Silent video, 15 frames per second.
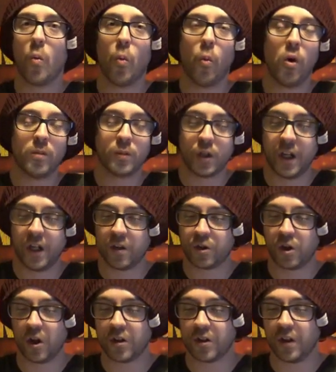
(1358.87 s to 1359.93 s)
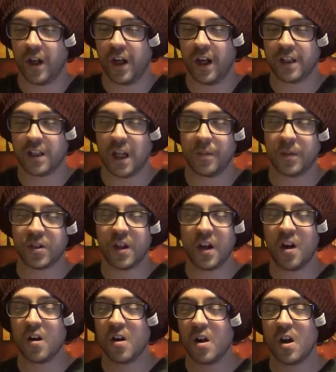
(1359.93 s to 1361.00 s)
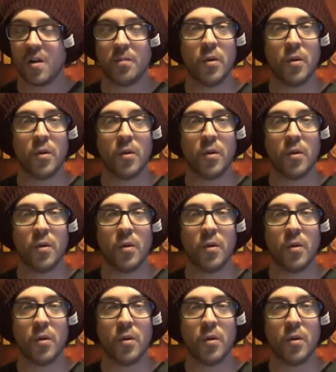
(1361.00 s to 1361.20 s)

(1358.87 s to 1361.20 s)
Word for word: Warp charge uh, time is there.